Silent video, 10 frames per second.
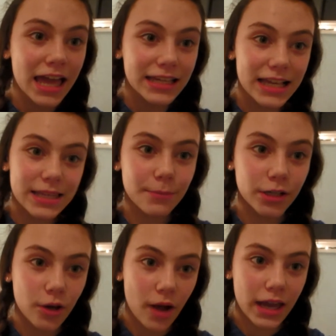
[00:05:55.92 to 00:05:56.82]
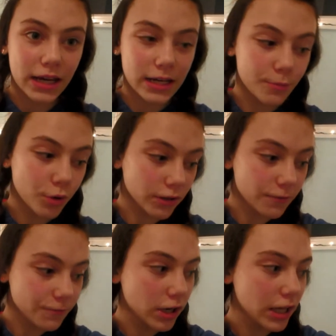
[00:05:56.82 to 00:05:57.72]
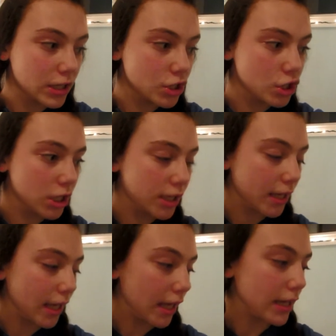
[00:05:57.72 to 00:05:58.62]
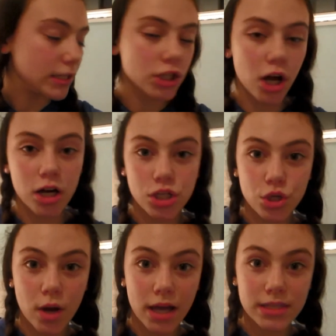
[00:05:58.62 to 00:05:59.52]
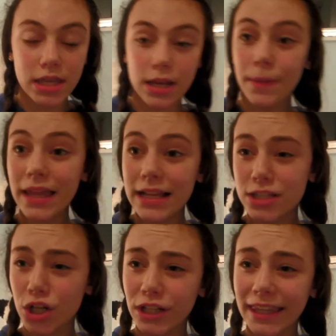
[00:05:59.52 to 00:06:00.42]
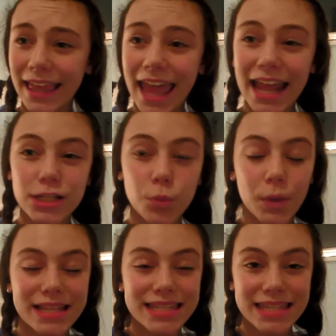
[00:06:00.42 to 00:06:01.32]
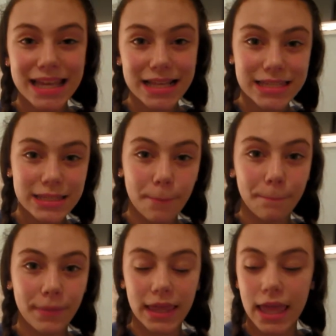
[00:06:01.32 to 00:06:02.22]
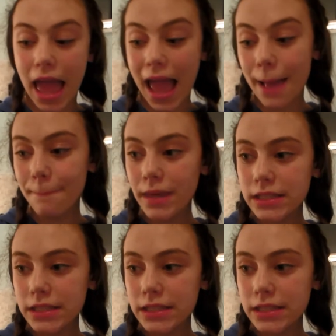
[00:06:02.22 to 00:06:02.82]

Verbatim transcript: yes, I'm gonna go ahead and import the footage and talk to you guys in a bit. It's currently 8.26 p.m.